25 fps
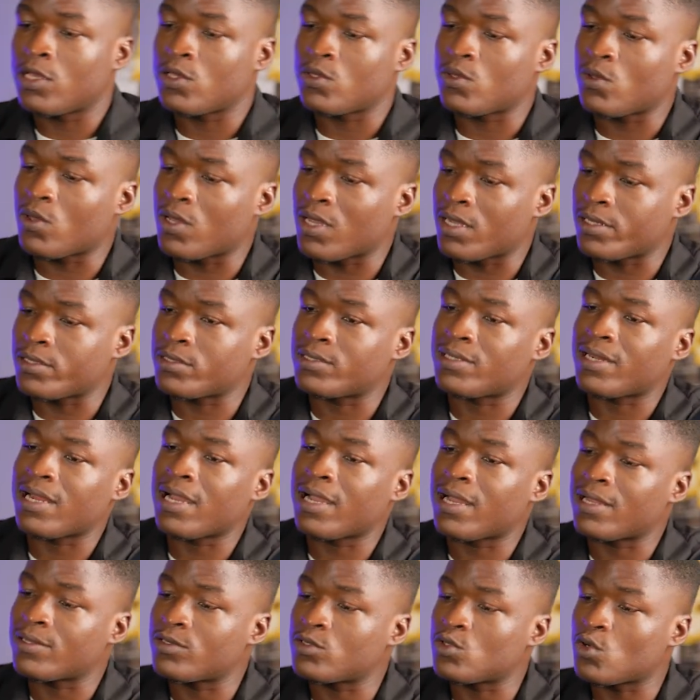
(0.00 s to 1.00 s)
You can
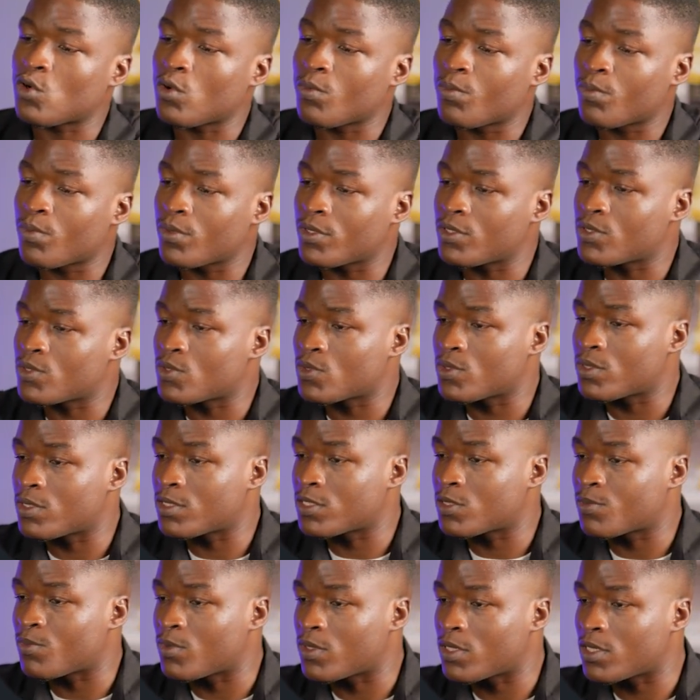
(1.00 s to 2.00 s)
drag and drop into
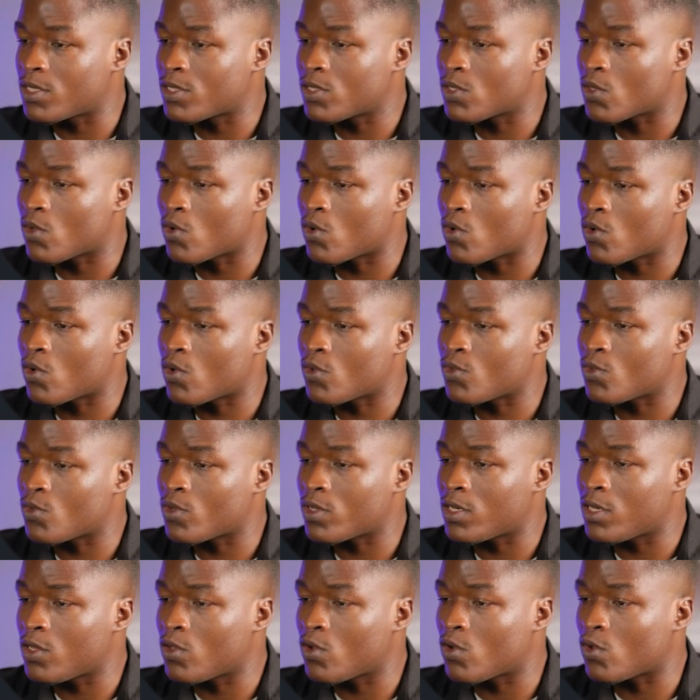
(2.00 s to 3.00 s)
this place, or you
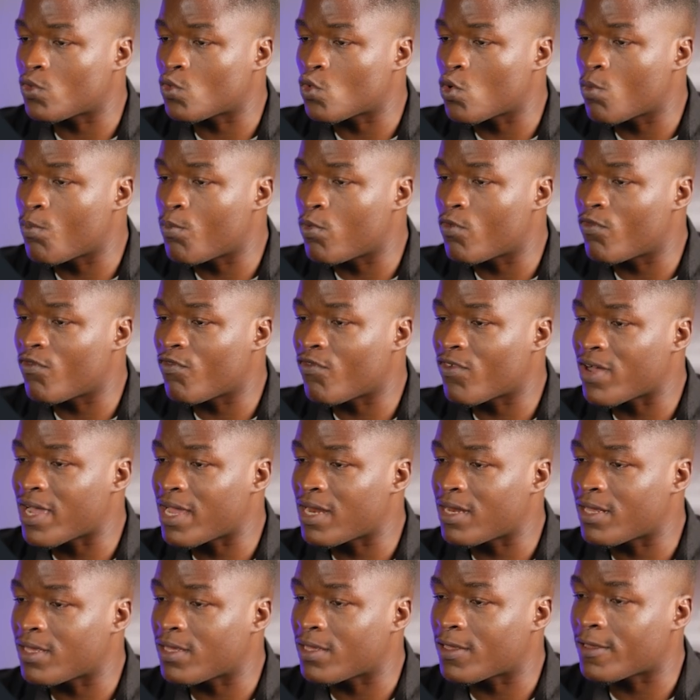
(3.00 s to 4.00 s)
click on open
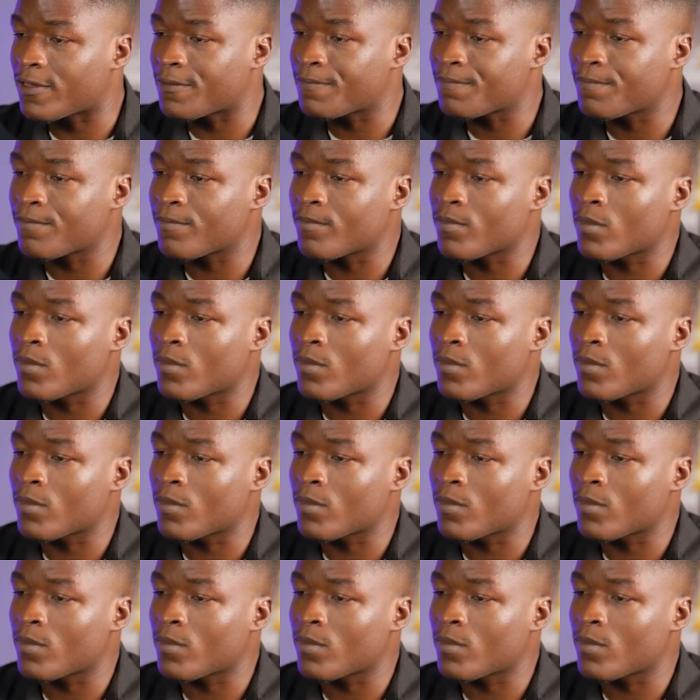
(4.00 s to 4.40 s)
file here.